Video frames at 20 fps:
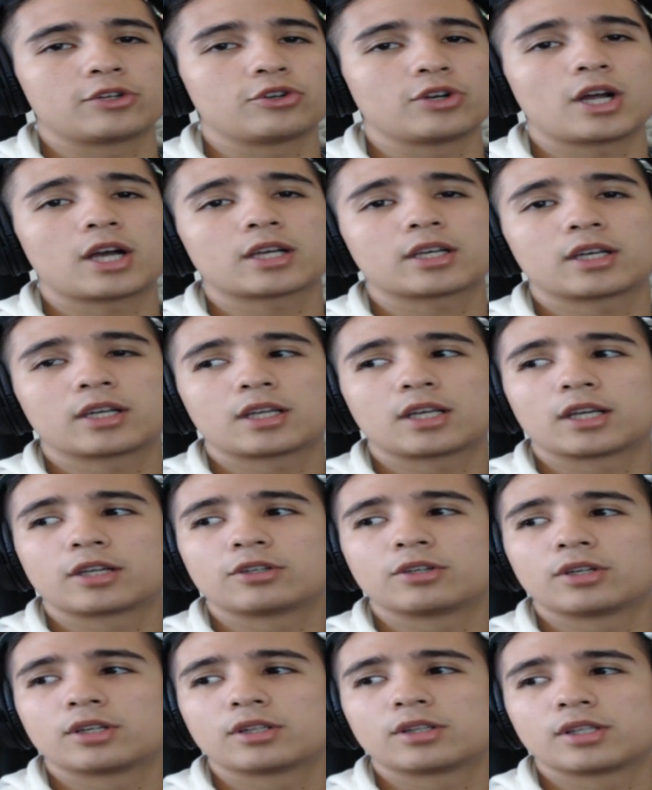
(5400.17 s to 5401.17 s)
you're not going to get
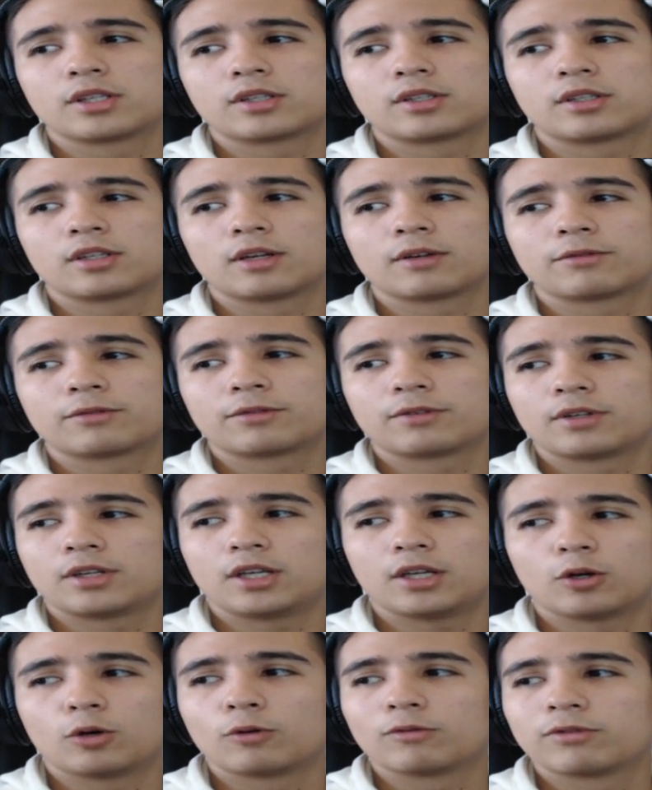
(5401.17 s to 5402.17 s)
good at this stuff
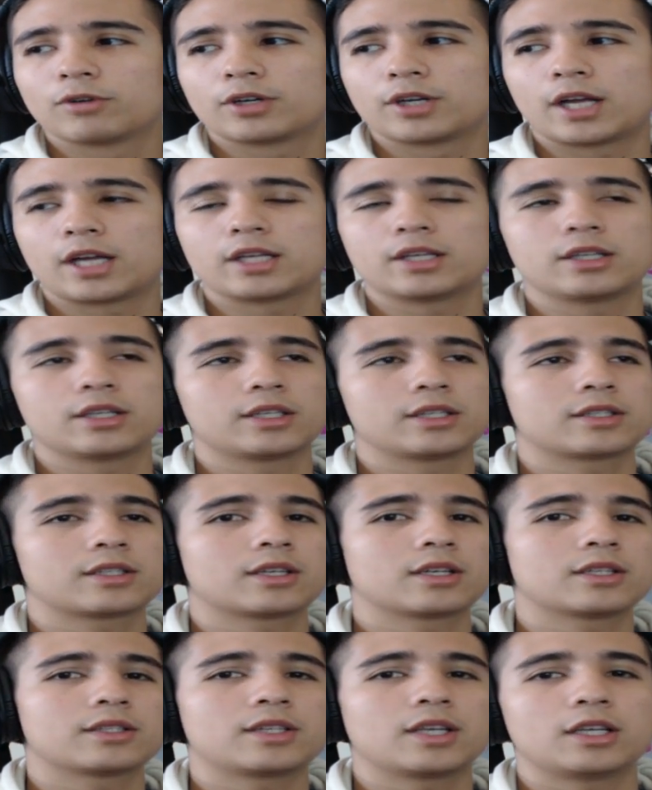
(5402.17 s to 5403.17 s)
overnight. It's
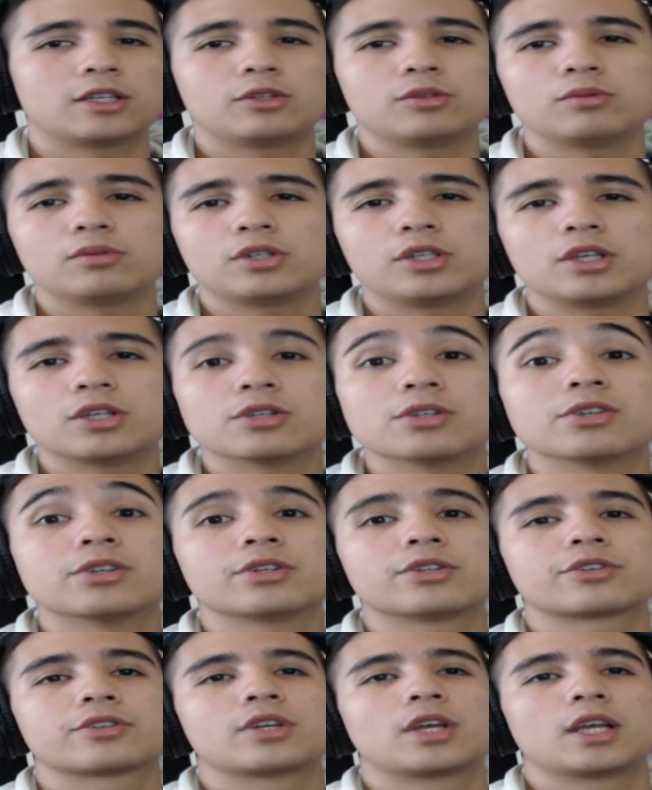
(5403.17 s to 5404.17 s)
going to take you
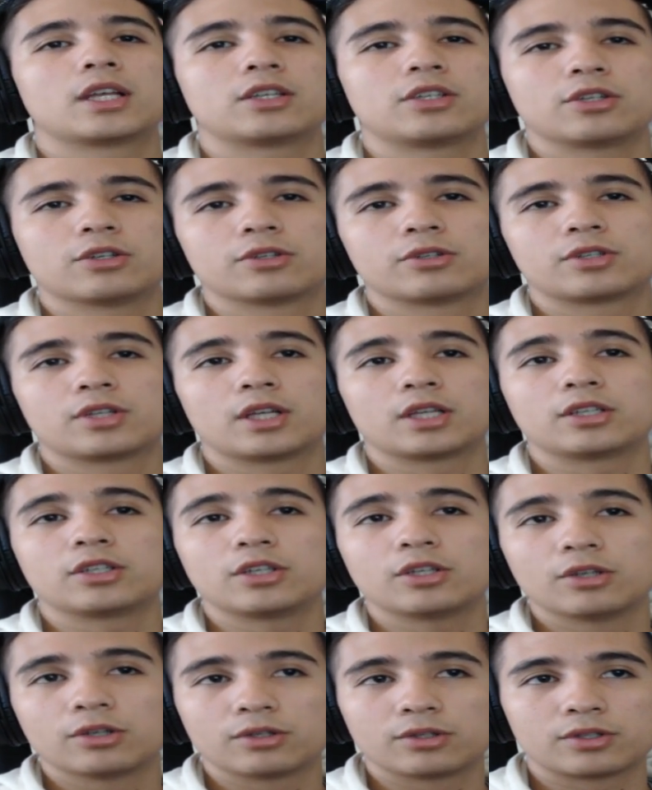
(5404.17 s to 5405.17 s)
years and years and
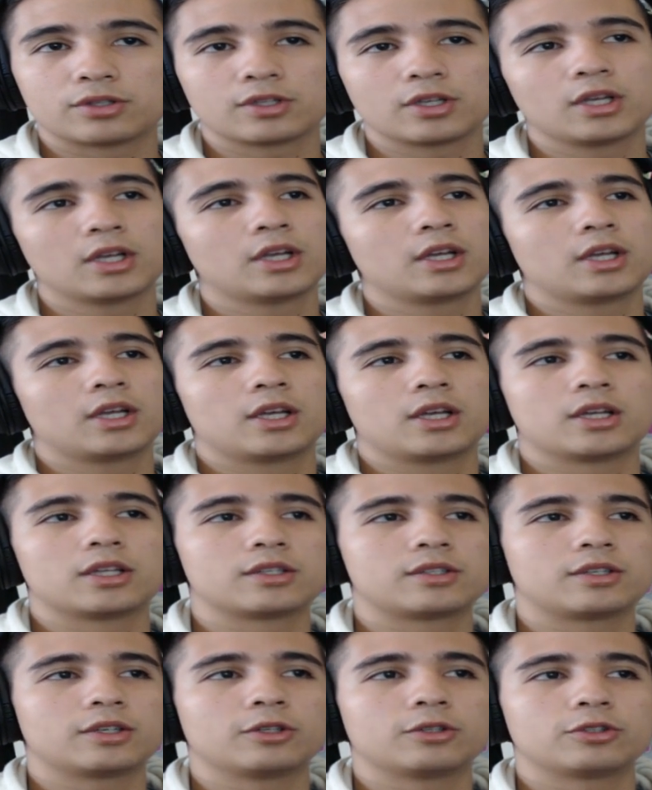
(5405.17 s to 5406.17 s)
years
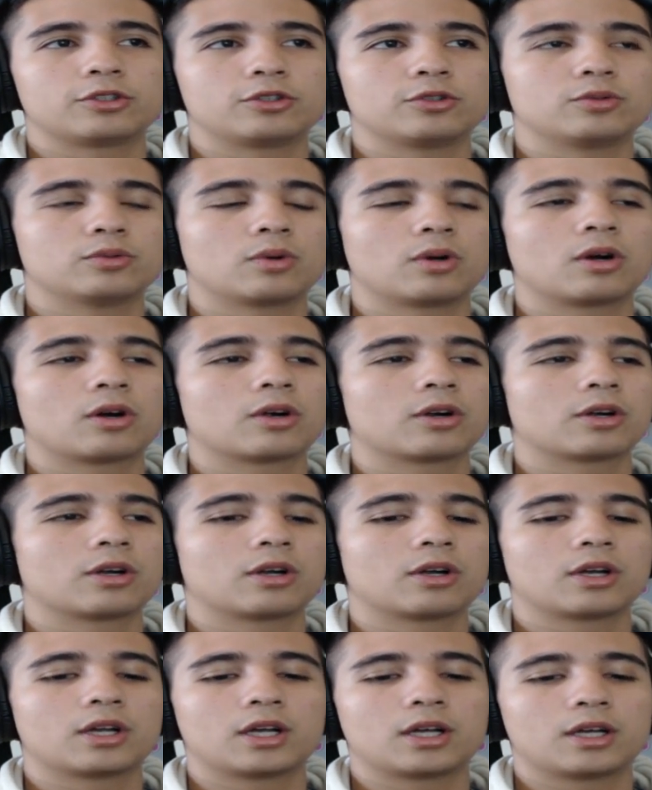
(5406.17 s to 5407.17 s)
until you are